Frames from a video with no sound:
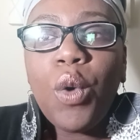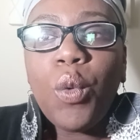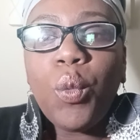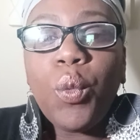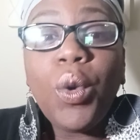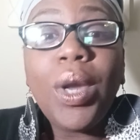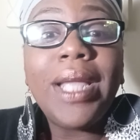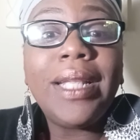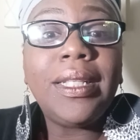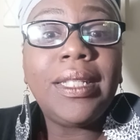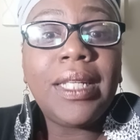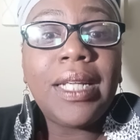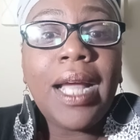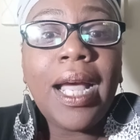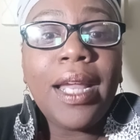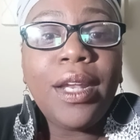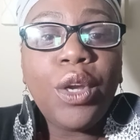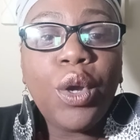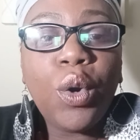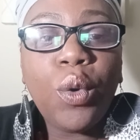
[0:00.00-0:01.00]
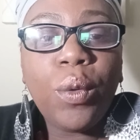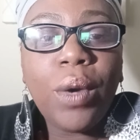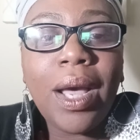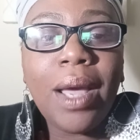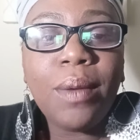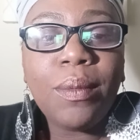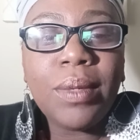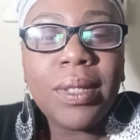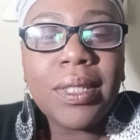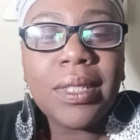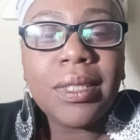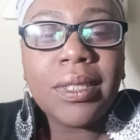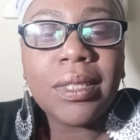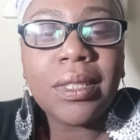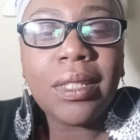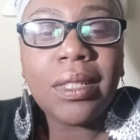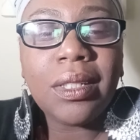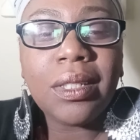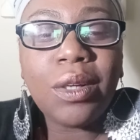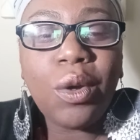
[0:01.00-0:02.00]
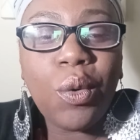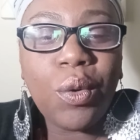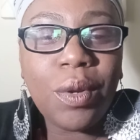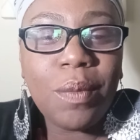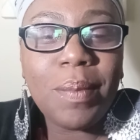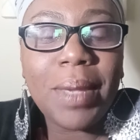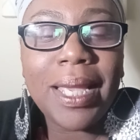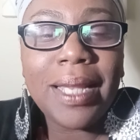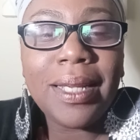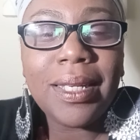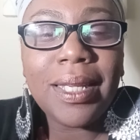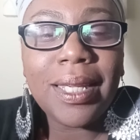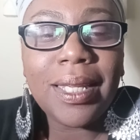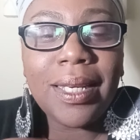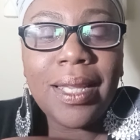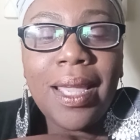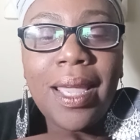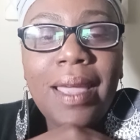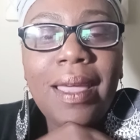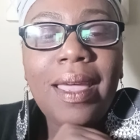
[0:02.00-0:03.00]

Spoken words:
When did I know I was codependent?